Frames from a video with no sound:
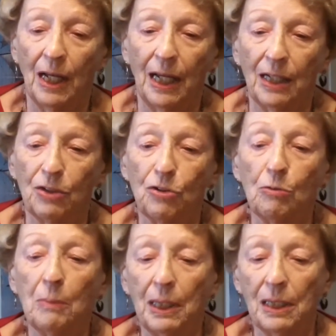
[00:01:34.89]
And two
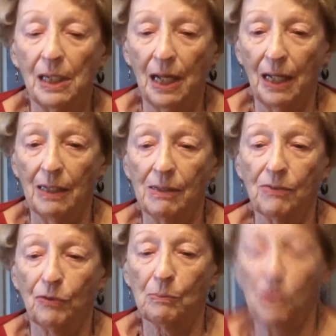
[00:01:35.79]
maiden aunts
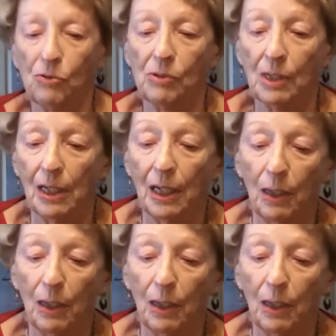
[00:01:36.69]
from Sioux City,